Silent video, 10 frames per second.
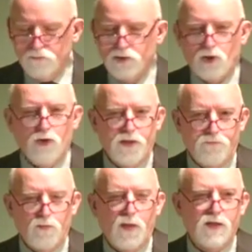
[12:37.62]
certain
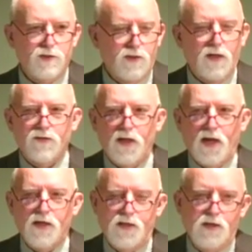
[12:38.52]
information that
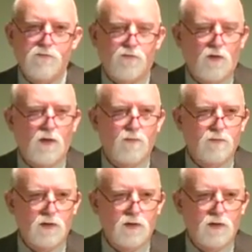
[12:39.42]
I need from